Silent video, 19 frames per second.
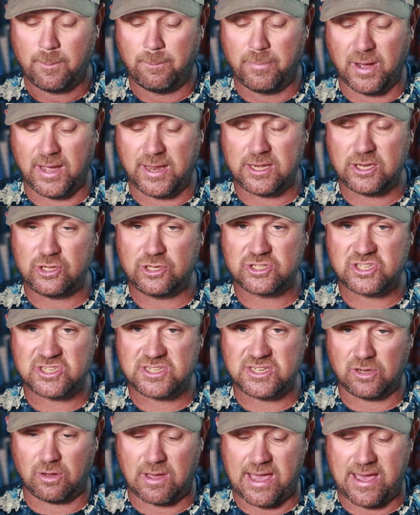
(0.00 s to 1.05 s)
but you
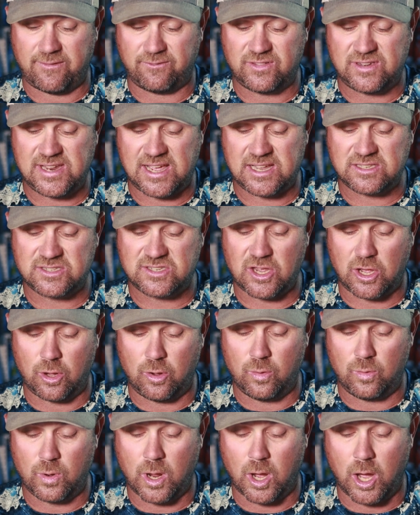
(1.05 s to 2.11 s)
still have dead
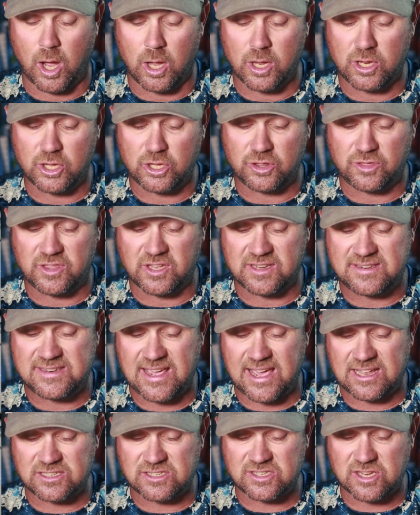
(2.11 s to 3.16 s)
zone. The
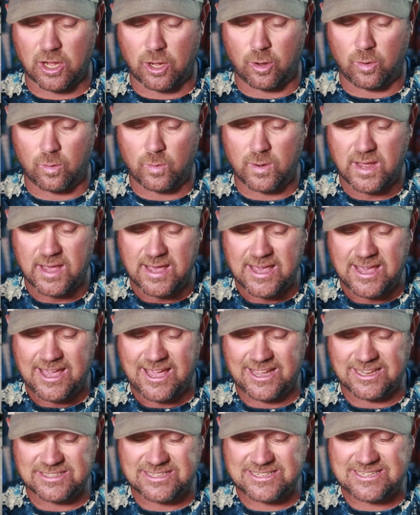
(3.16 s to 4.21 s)
dead zone
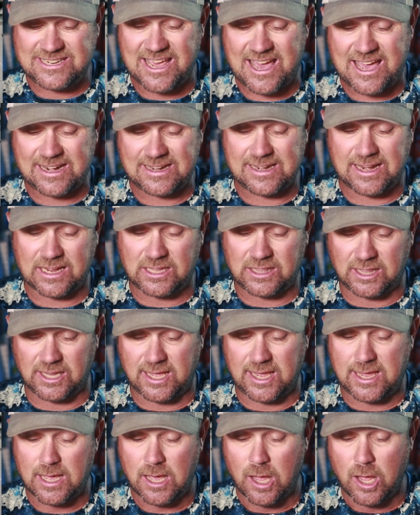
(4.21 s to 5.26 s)
is
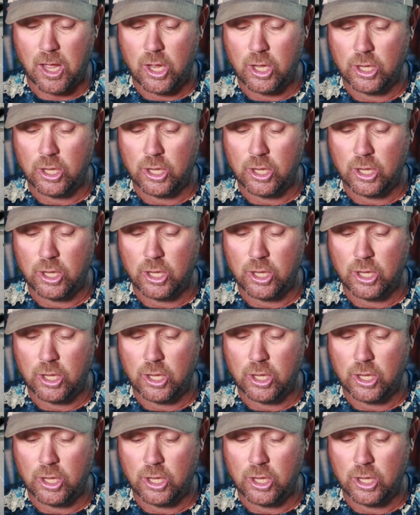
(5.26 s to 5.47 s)
technically,